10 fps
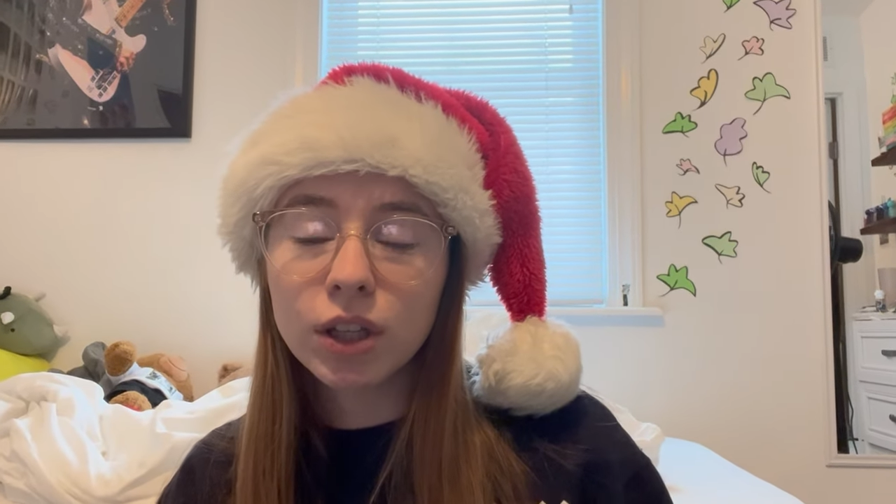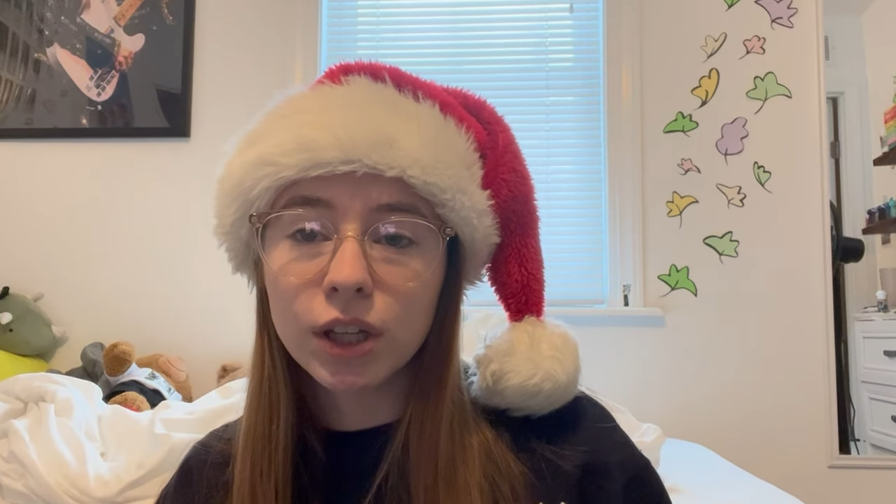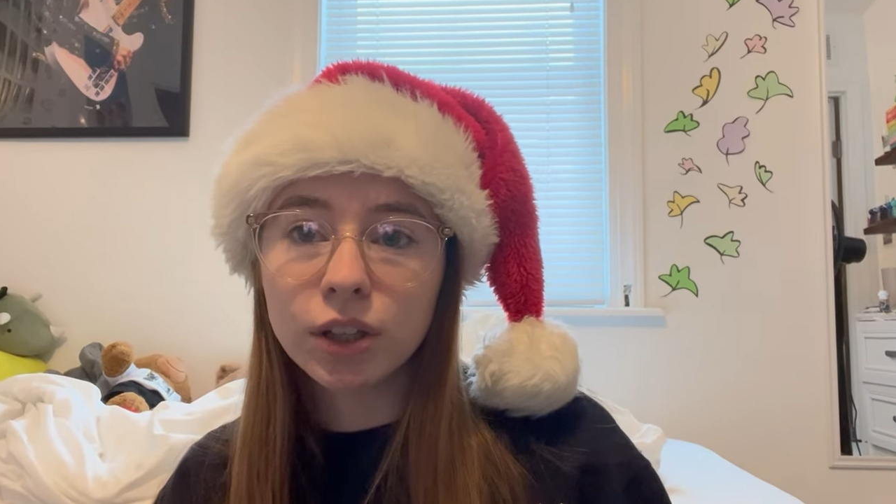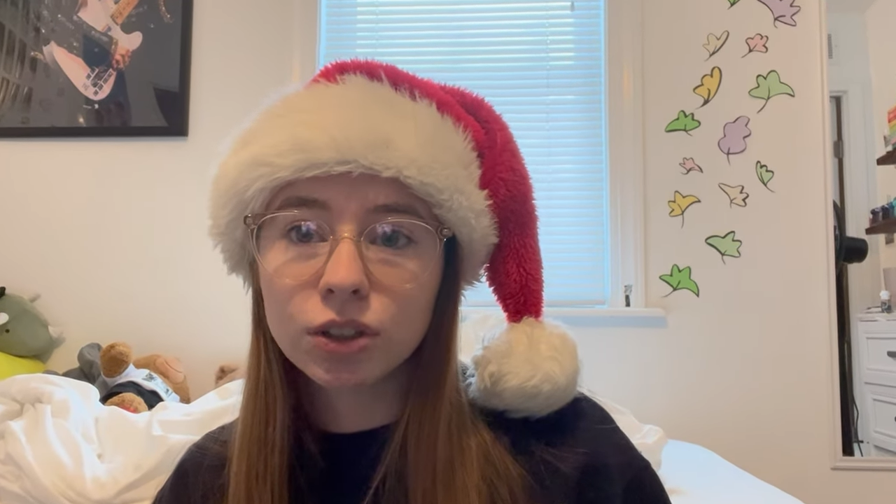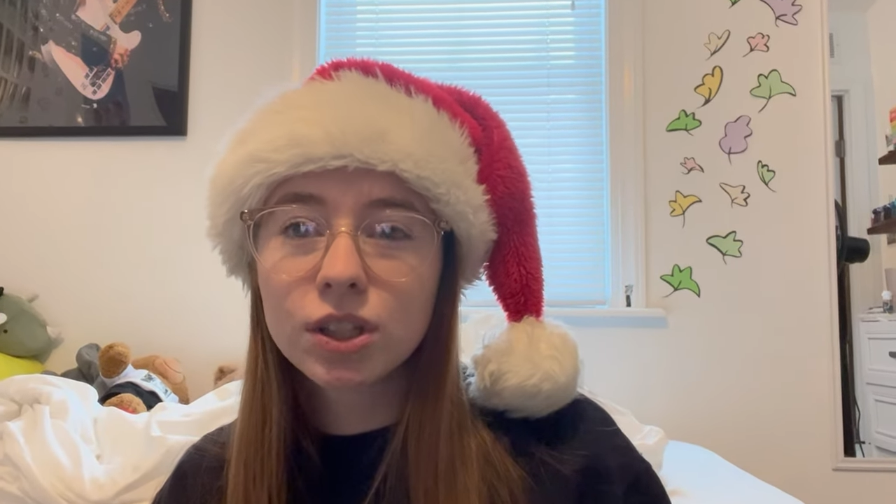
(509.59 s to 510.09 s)

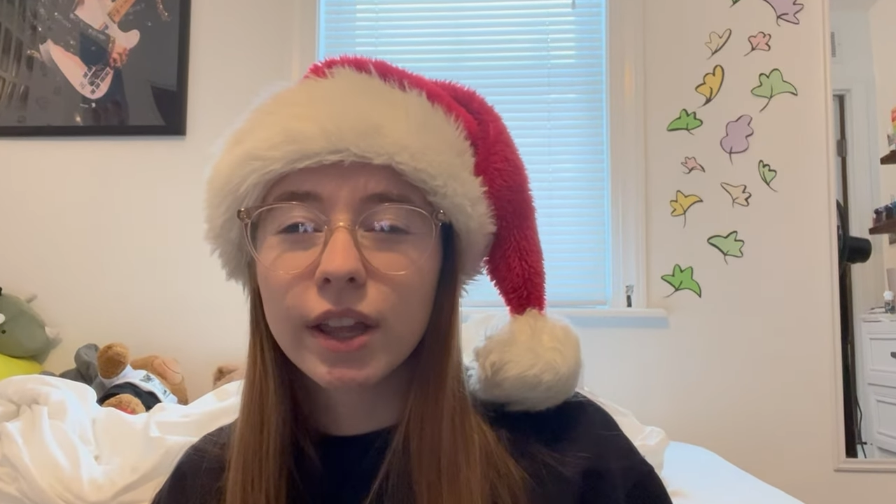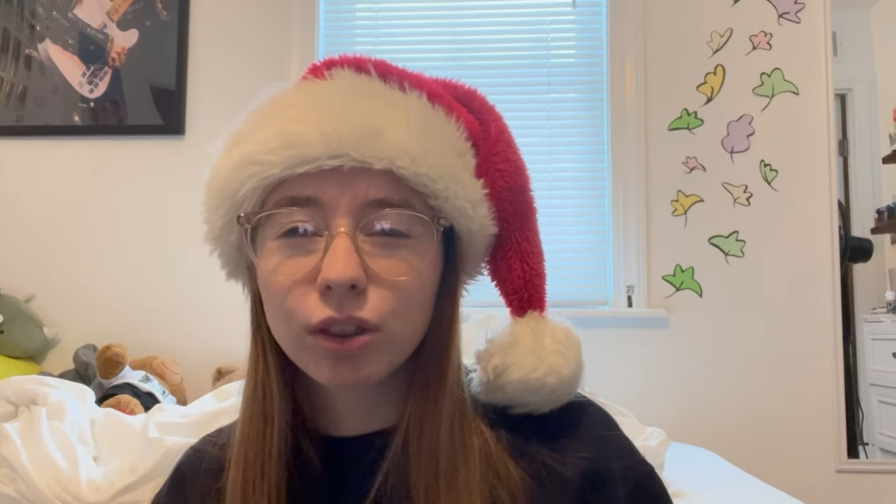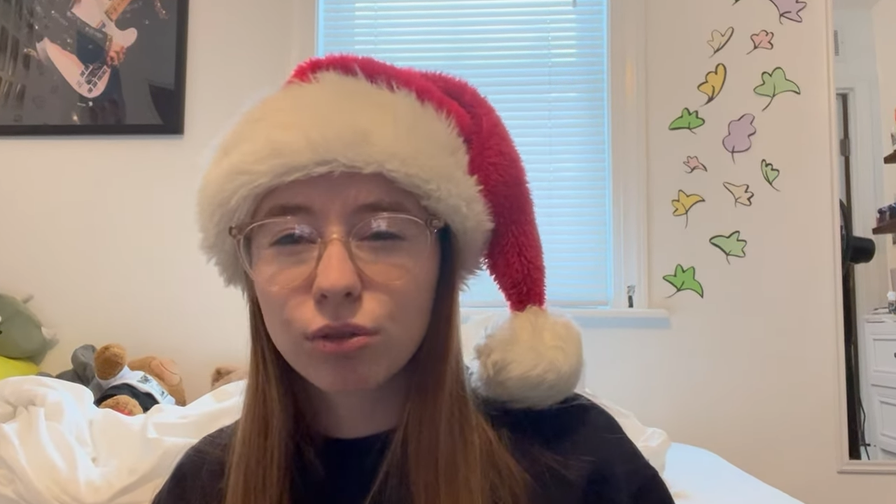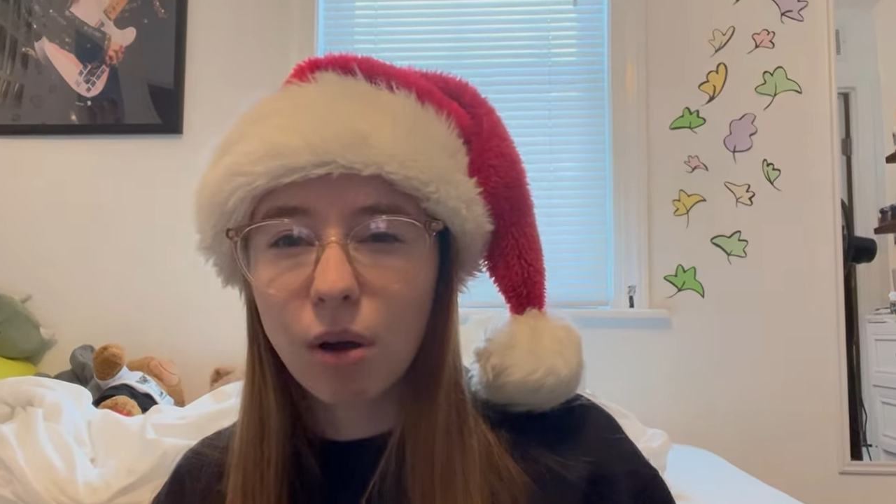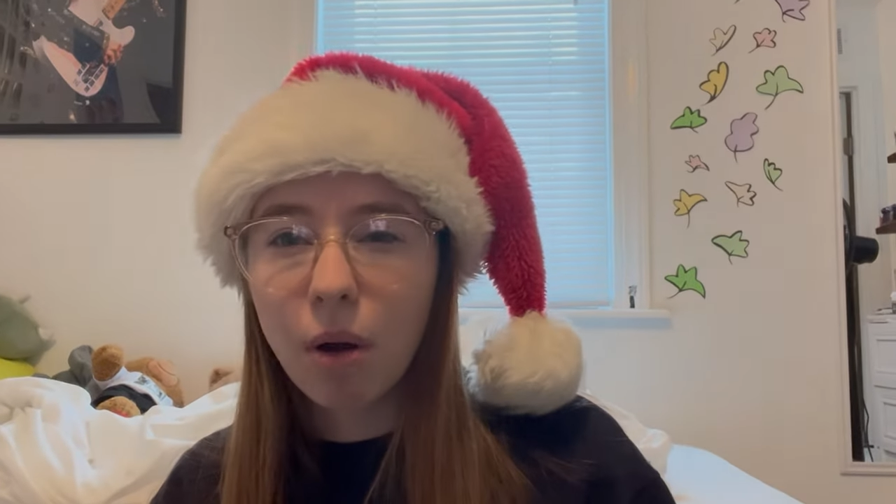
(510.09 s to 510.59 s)
years than
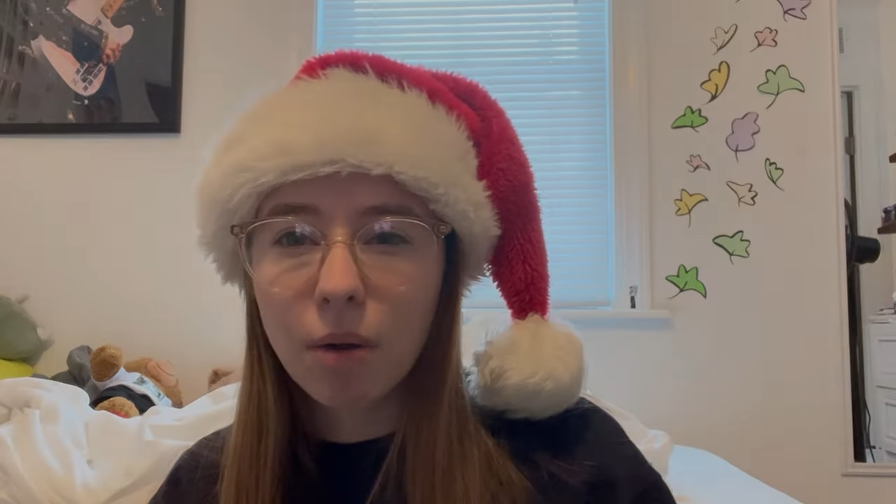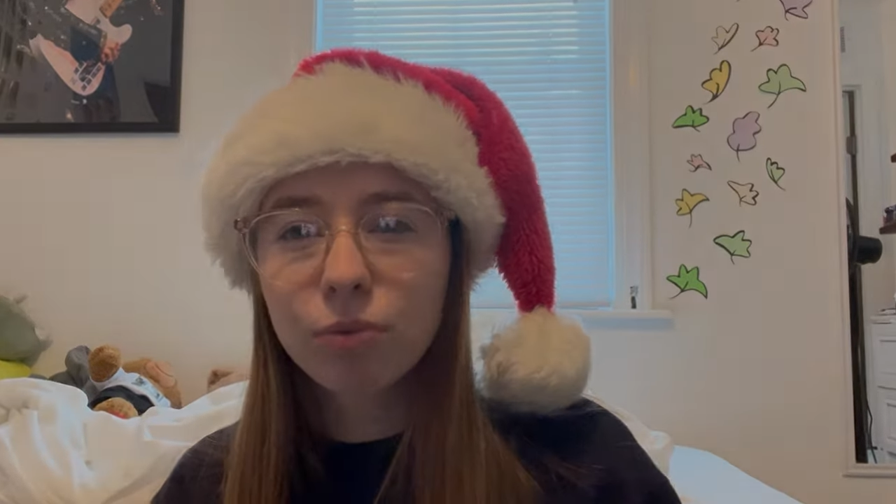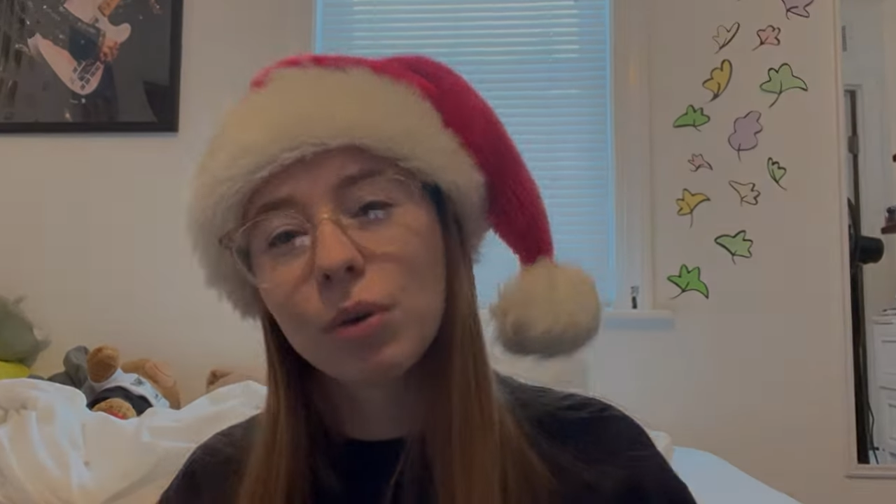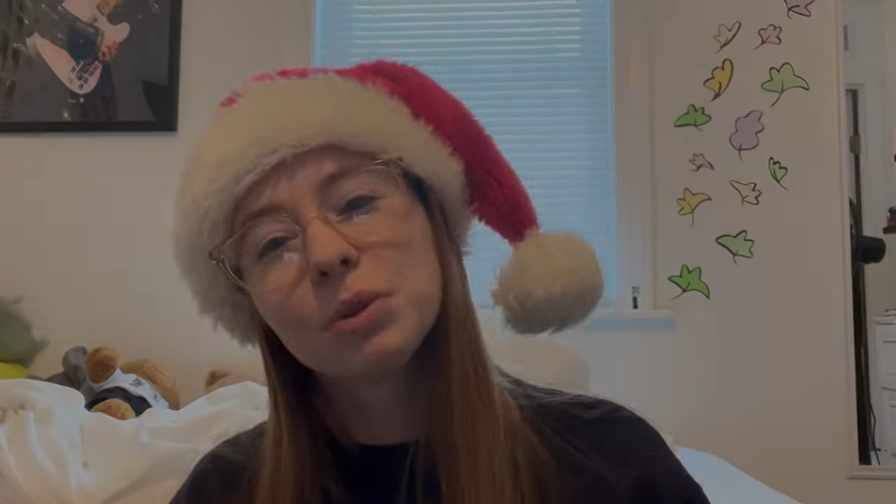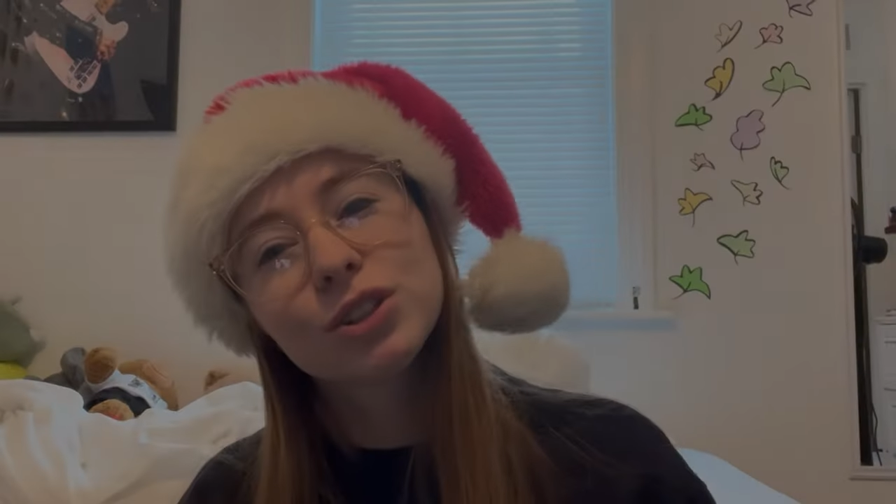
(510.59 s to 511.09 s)
throw up
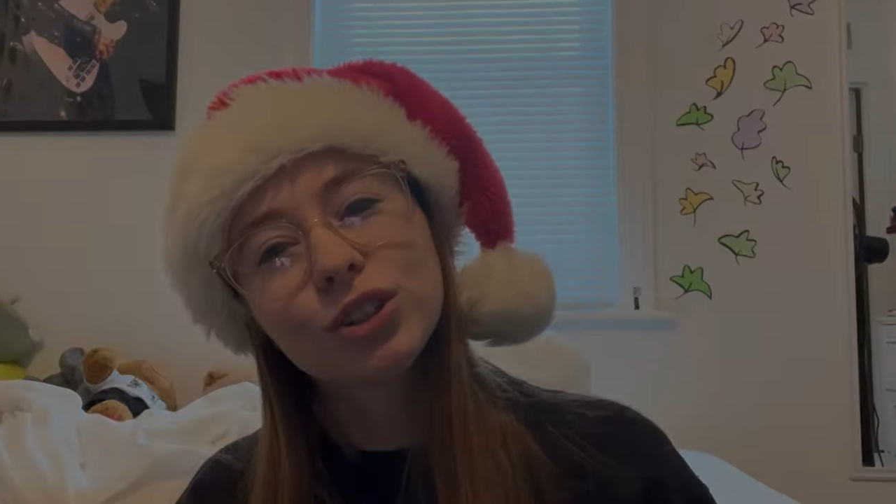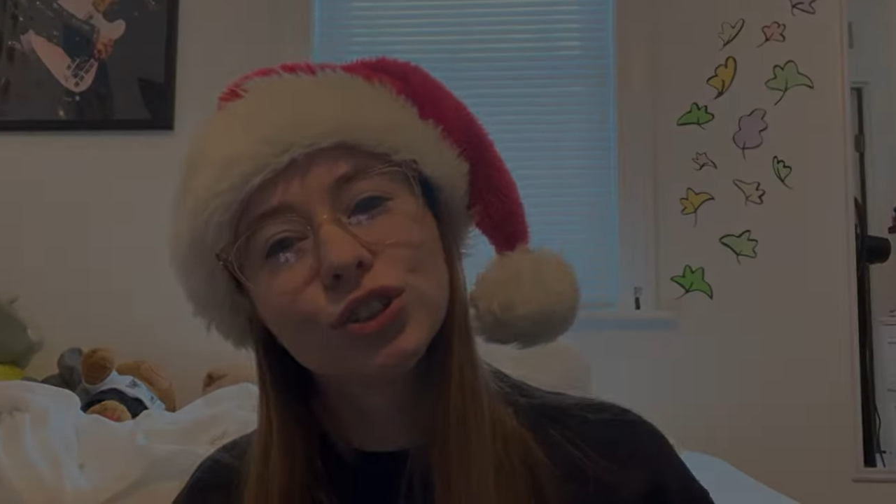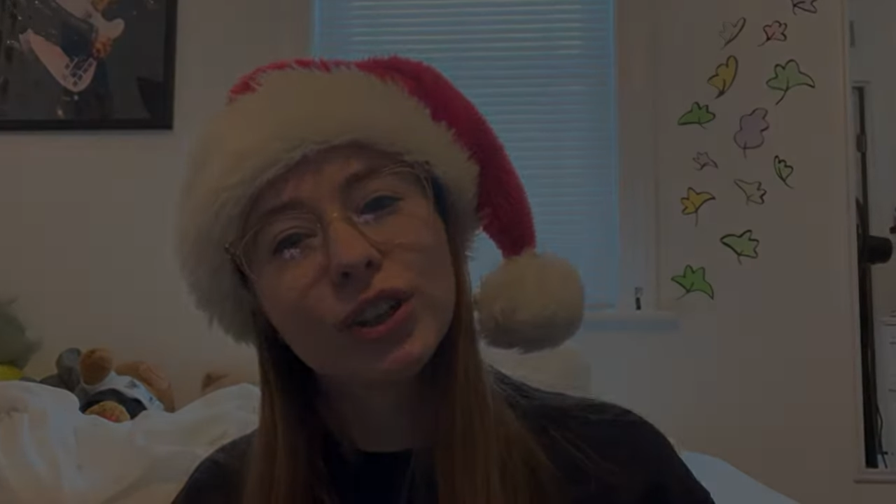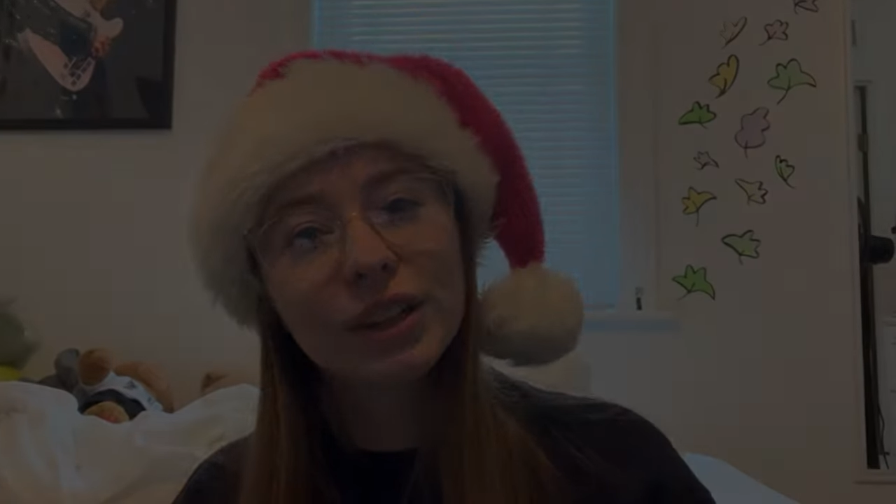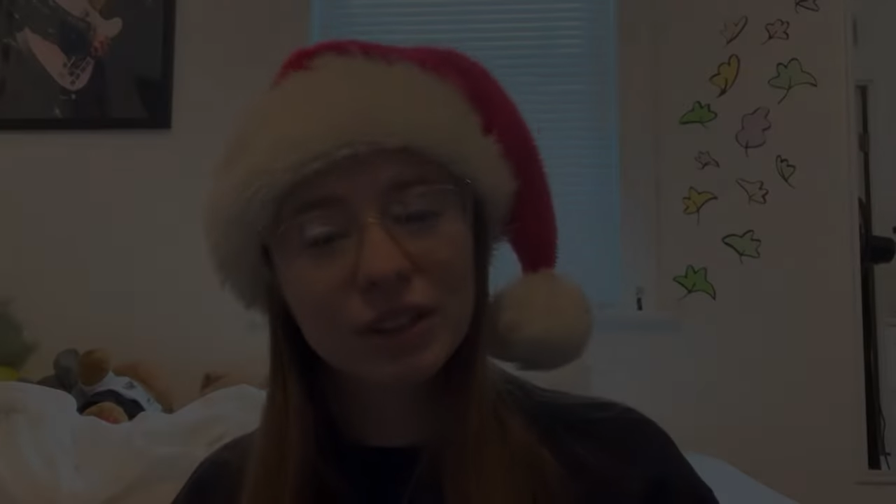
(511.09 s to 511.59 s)
from the surgery.